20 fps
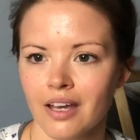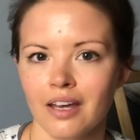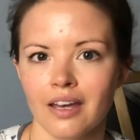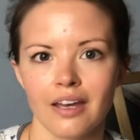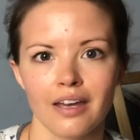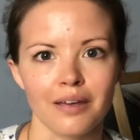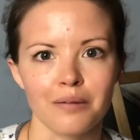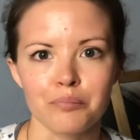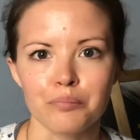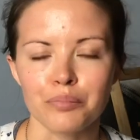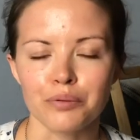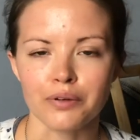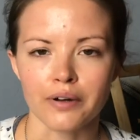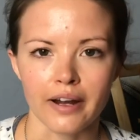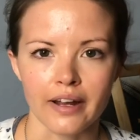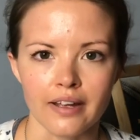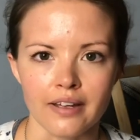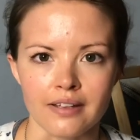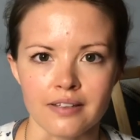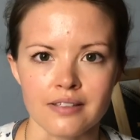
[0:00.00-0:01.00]

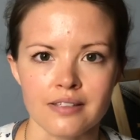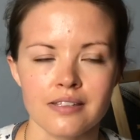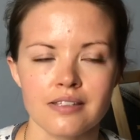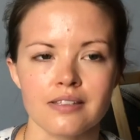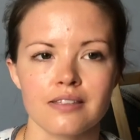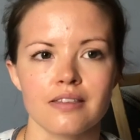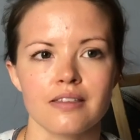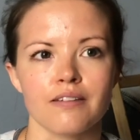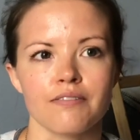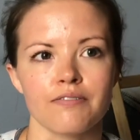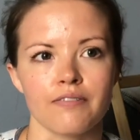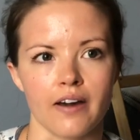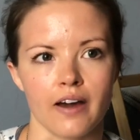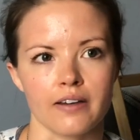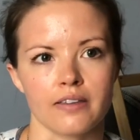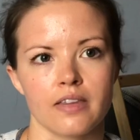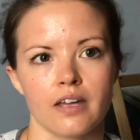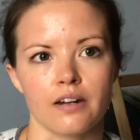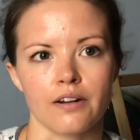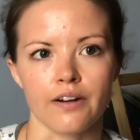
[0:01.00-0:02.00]
embrace the
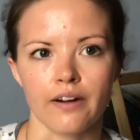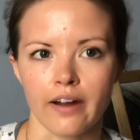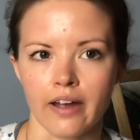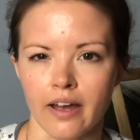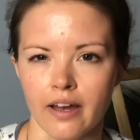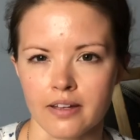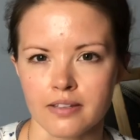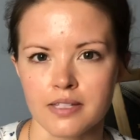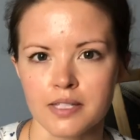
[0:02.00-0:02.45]
fact that our hand